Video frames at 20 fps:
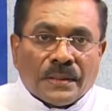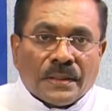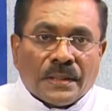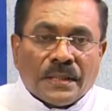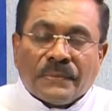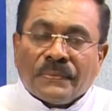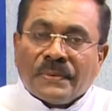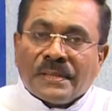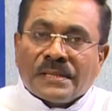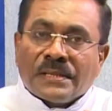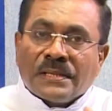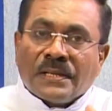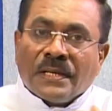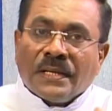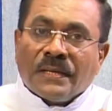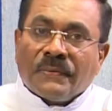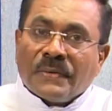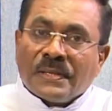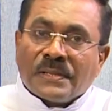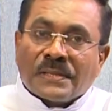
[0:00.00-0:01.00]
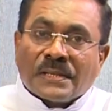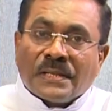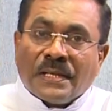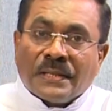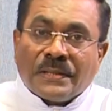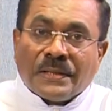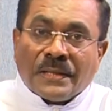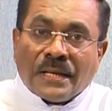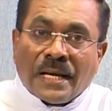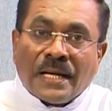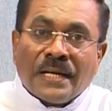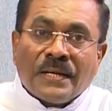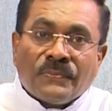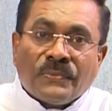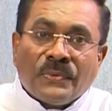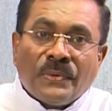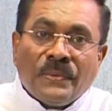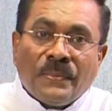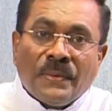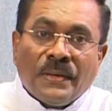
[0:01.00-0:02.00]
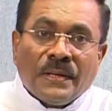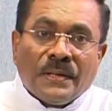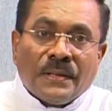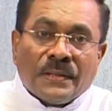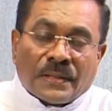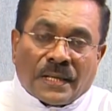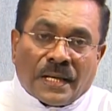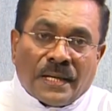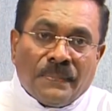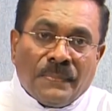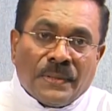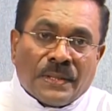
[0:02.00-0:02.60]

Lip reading: It was a delightful time,